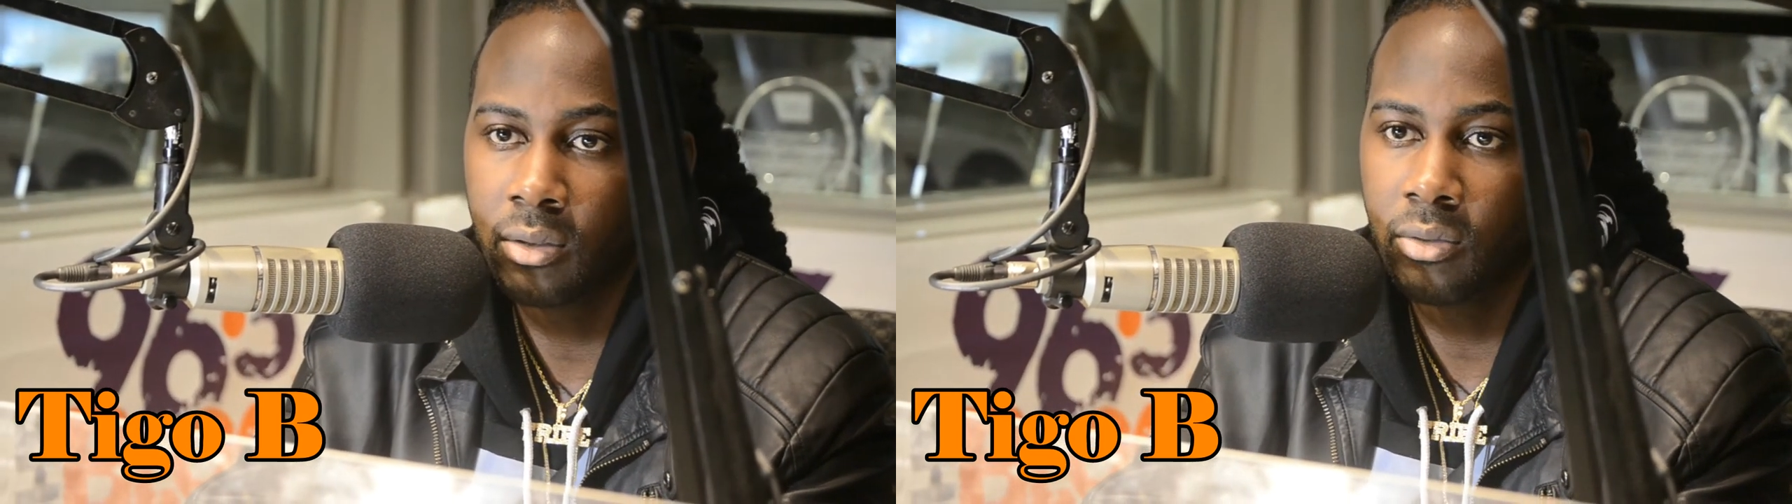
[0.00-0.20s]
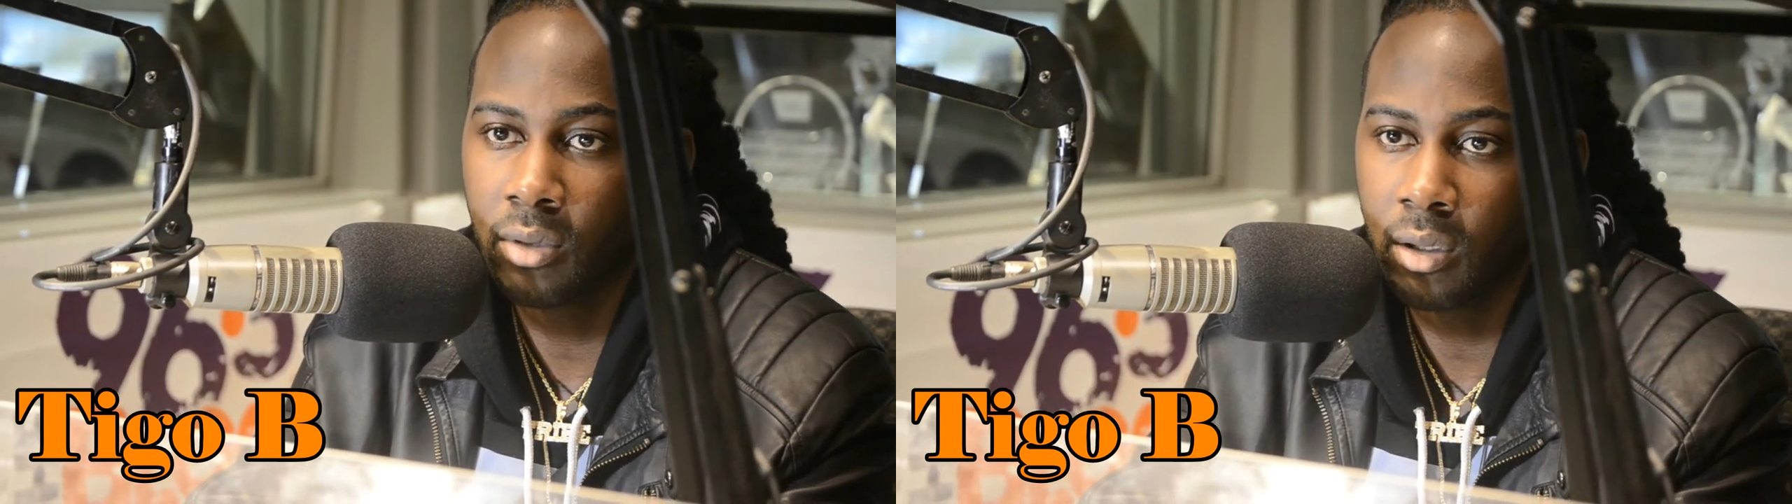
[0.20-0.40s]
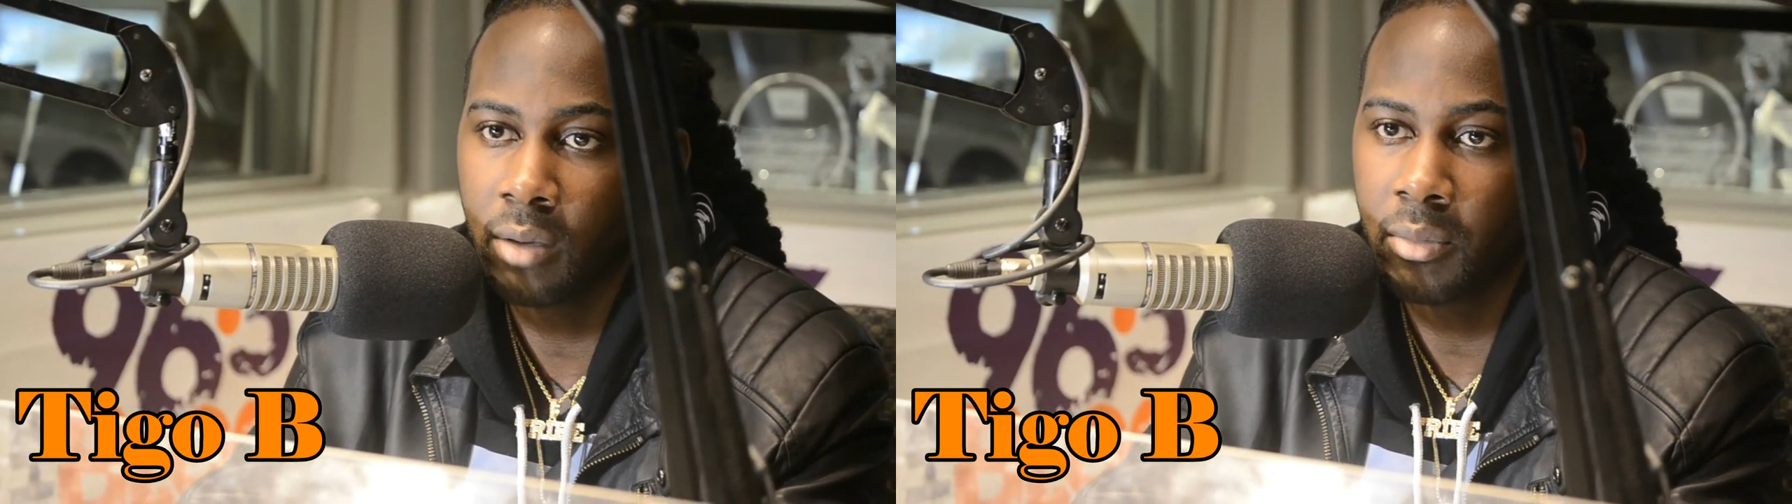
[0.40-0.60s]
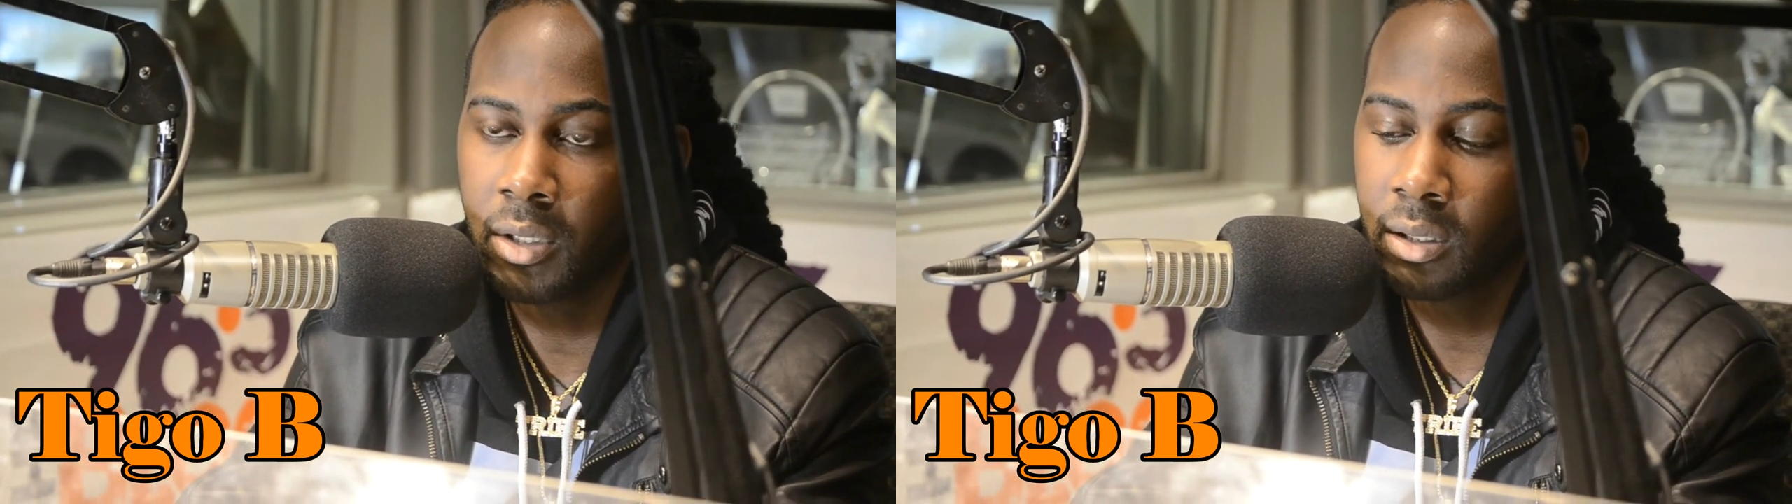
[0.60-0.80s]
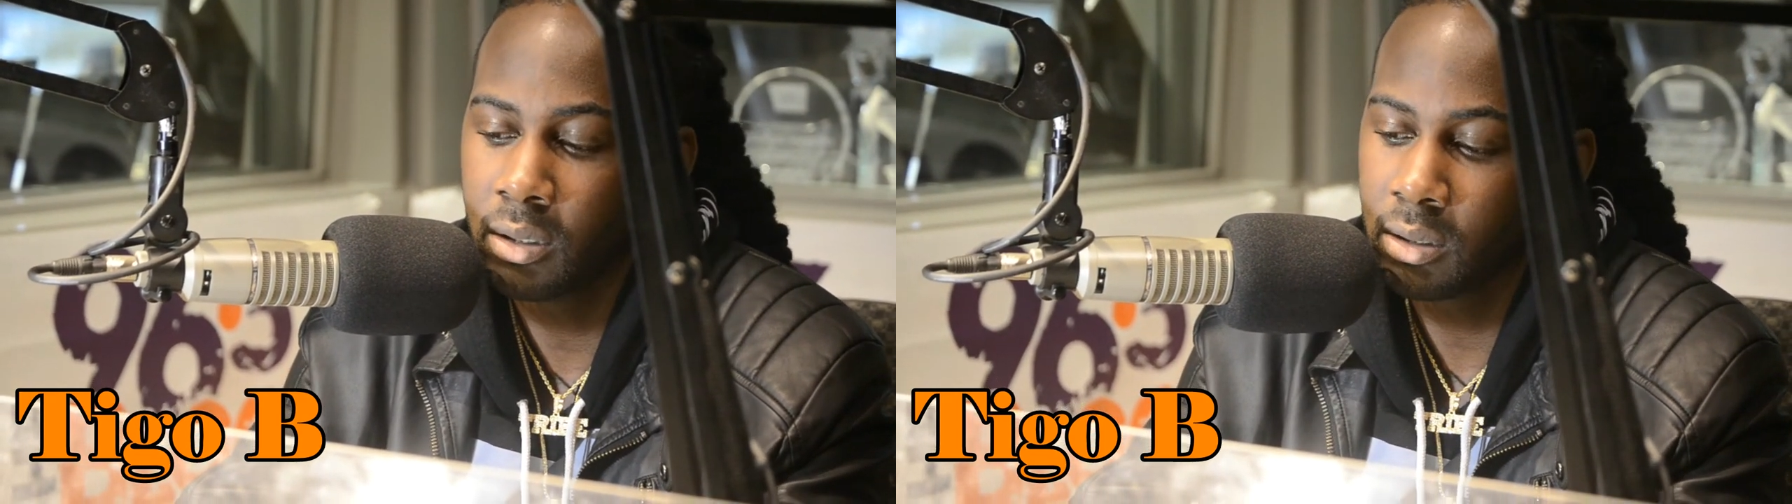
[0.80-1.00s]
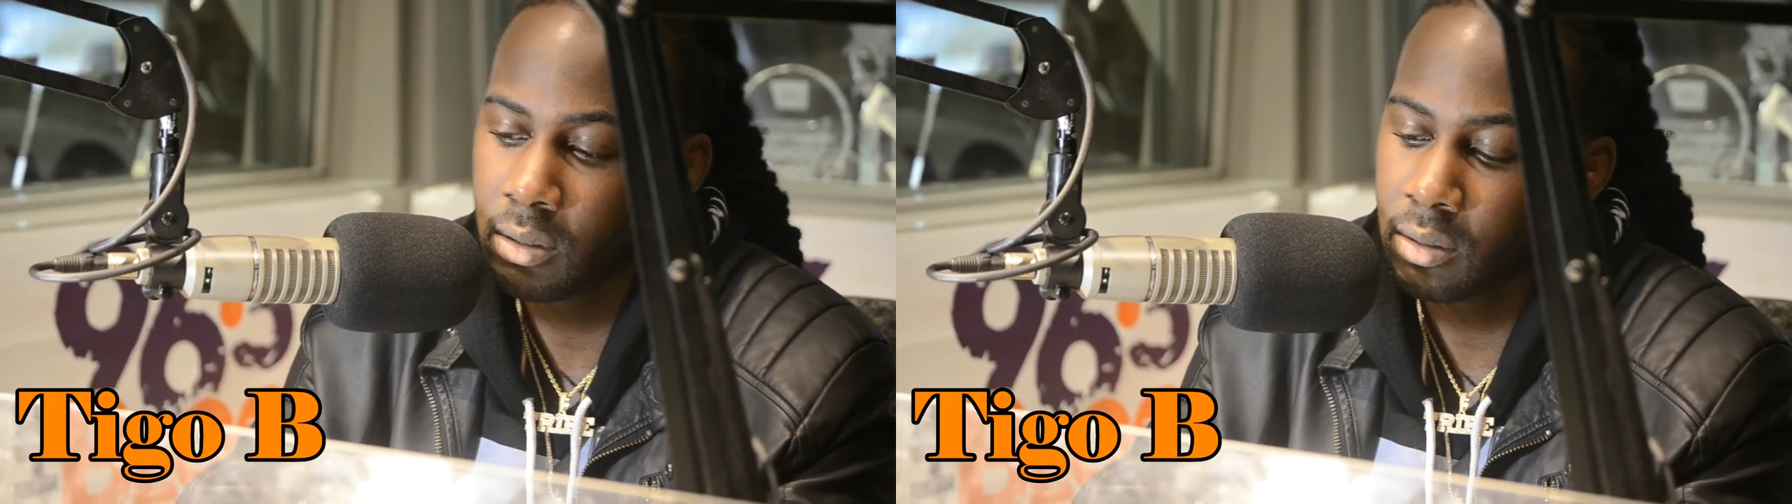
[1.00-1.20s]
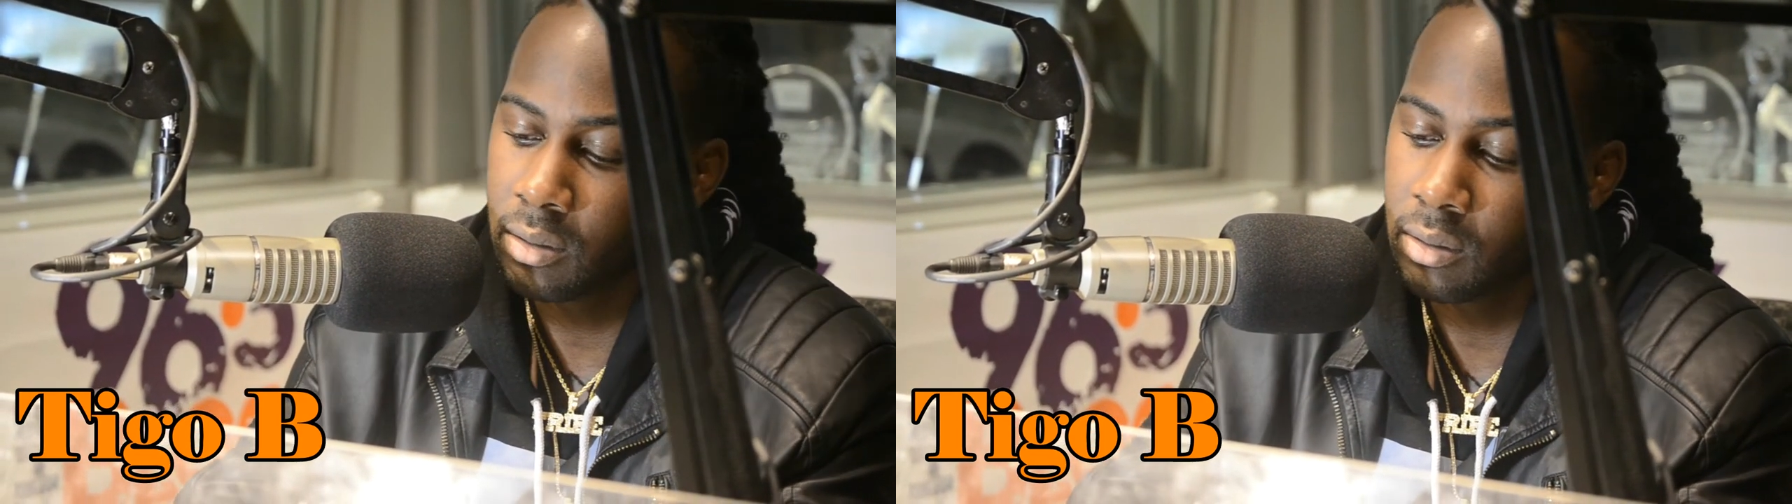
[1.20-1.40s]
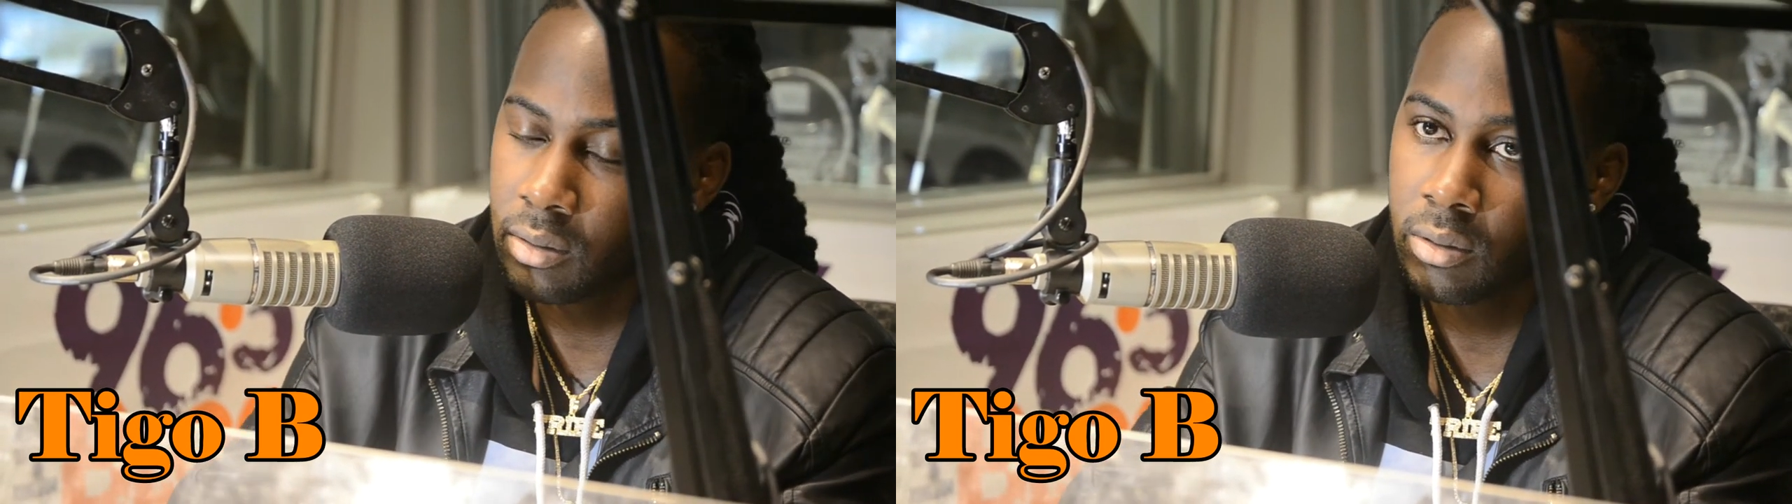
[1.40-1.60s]
You know what I mean? That's so
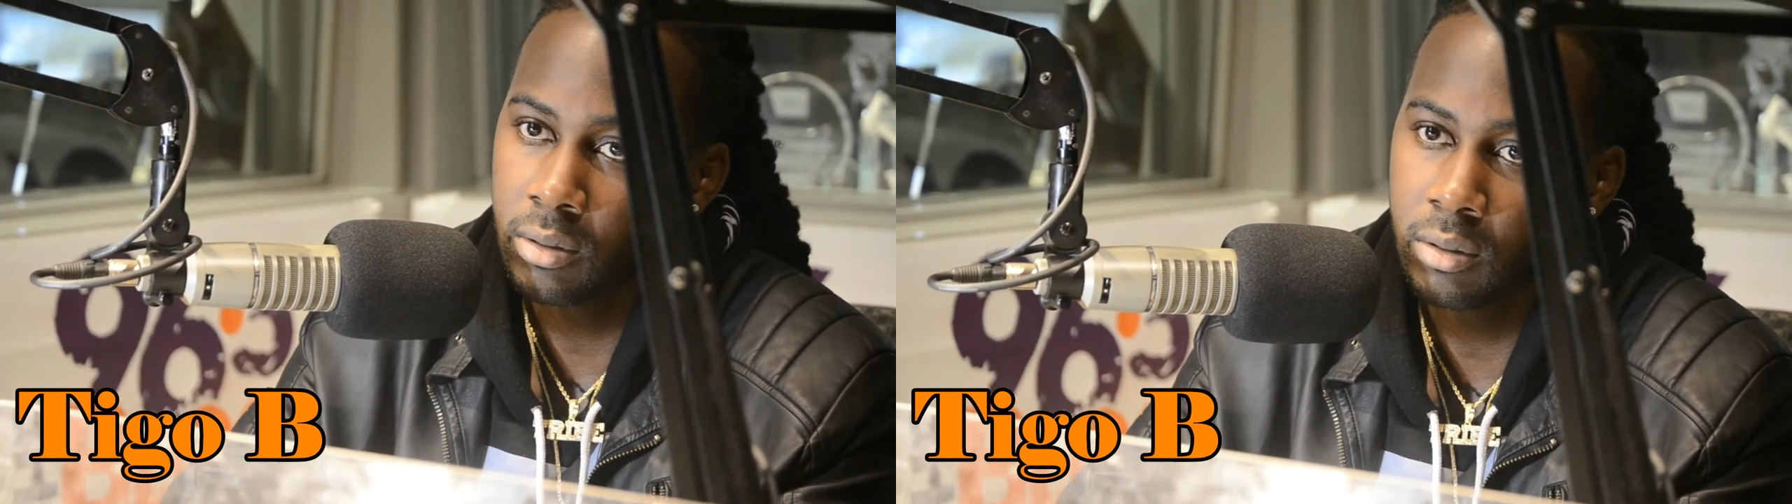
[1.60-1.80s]
important.